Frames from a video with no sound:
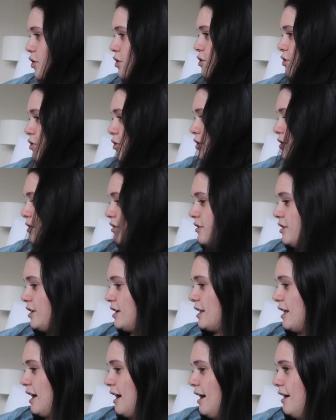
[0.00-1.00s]
Ooh,
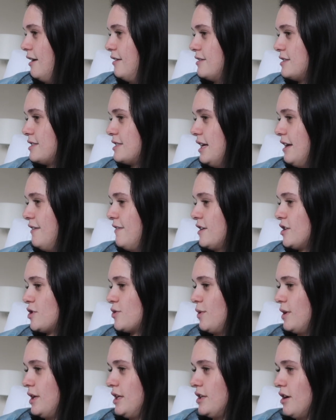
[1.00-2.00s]
look at that, saving
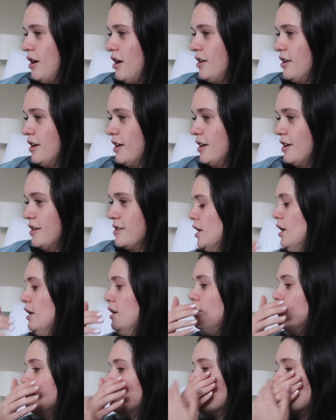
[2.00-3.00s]

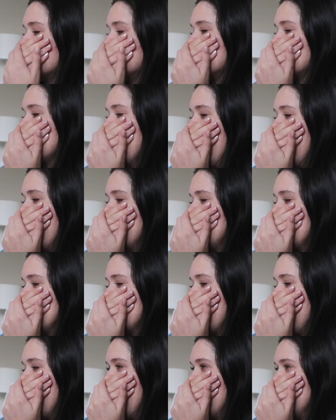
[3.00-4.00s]
$20. Oh
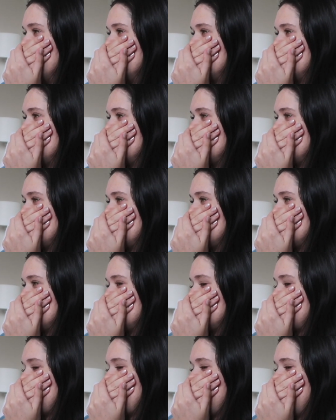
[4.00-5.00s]
my
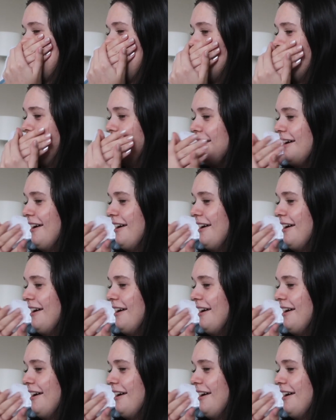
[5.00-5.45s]
god.